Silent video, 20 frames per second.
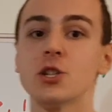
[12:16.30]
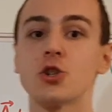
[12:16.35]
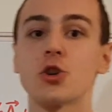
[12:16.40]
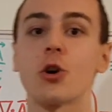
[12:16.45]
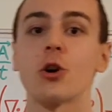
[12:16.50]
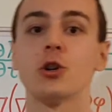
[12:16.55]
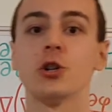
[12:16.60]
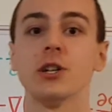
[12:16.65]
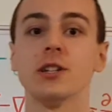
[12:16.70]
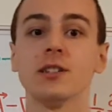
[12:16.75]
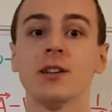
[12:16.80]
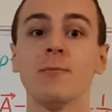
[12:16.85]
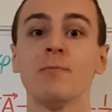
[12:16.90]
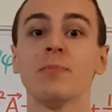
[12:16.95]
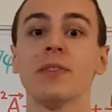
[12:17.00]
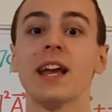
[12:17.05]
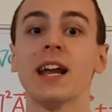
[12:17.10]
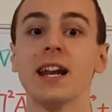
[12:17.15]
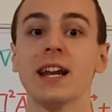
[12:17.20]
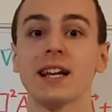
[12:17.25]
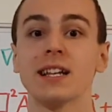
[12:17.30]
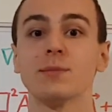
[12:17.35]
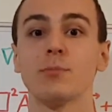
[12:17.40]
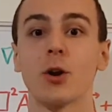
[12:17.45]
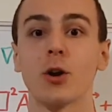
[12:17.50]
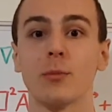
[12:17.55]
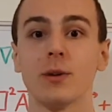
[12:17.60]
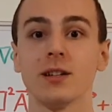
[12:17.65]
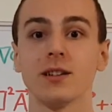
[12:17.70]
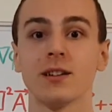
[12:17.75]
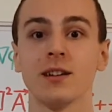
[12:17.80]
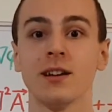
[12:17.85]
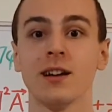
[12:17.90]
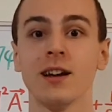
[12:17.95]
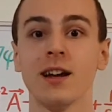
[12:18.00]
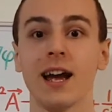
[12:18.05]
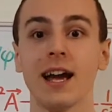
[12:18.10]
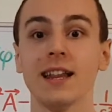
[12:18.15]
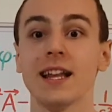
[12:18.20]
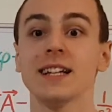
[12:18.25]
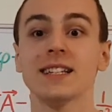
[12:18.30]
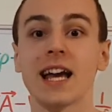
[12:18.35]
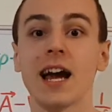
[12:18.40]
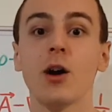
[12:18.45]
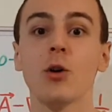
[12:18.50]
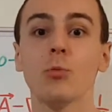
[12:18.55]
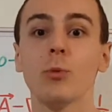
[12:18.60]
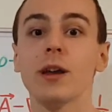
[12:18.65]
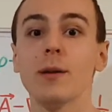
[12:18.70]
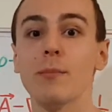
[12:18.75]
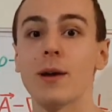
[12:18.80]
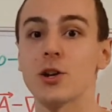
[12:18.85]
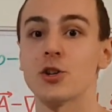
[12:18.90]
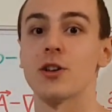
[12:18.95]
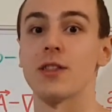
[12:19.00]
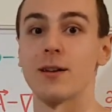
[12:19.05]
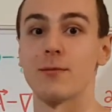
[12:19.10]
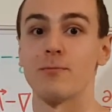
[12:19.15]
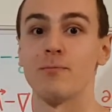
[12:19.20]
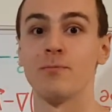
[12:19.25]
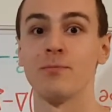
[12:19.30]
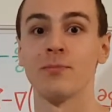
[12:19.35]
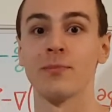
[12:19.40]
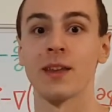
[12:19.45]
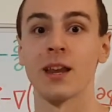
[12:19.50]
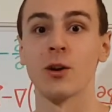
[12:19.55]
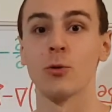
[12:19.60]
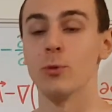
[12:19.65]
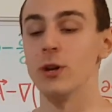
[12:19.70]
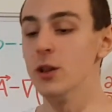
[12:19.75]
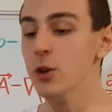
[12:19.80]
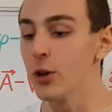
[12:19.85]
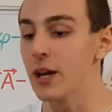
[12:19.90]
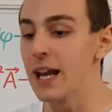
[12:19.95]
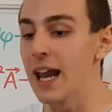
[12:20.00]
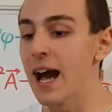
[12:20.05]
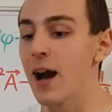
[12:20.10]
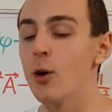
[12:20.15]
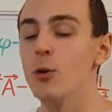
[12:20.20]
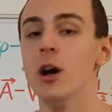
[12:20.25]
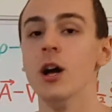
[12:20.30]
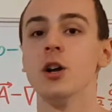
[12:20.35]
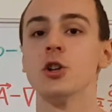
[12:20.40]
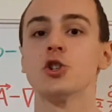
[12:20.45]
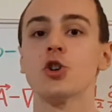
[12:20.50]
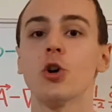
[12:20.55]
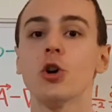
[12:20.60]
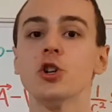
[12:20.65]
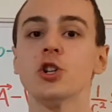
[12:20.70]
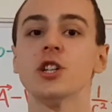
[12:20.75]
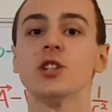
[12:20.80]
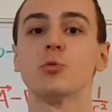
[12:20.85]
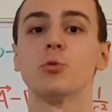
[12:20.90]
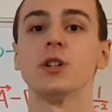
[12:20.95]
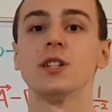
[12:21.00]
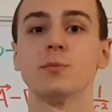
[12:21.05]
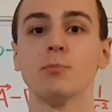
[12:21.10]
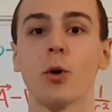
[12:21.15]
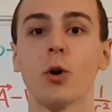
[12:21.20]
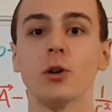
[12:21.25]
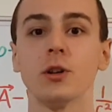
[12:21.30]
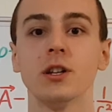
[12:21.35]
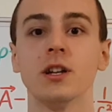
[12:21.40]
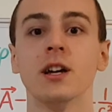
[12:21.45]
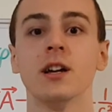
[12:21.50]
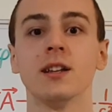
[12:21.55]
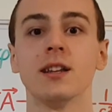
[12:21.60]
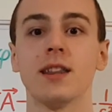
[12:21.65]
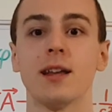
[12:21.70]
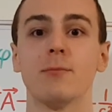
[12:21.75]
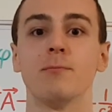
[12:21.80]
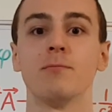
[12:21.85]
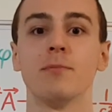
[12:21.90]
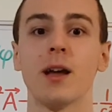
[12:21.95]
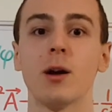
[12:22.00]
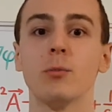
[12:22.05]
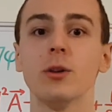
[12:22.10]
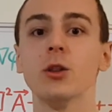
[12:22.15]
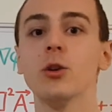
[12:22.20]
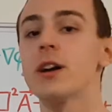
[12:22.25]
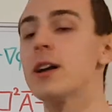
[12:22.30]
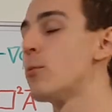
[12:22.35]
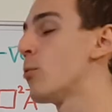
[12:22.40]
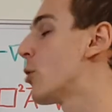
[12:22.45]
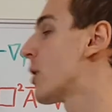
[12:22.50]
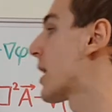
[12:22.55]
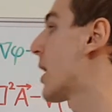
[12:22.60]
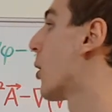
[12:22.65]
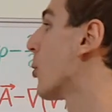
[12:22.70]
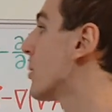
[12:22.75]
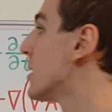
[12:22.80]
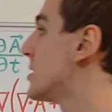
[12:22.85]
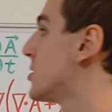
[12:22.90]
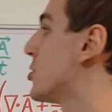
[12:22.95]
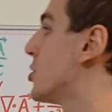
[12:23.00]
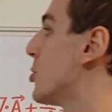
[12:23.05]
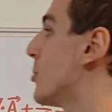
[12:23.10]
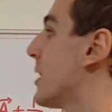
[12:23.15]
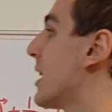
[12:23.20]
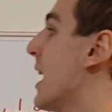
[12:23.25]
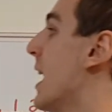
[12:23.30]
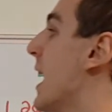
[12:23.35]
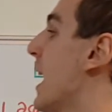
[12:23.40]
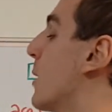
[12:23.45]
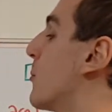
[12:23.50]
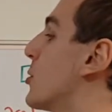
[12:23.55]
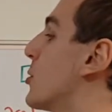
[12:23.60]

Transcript: charges in an experiment. And that's how we measure them. We look at how charges respond to them, and we look at what currents are doing and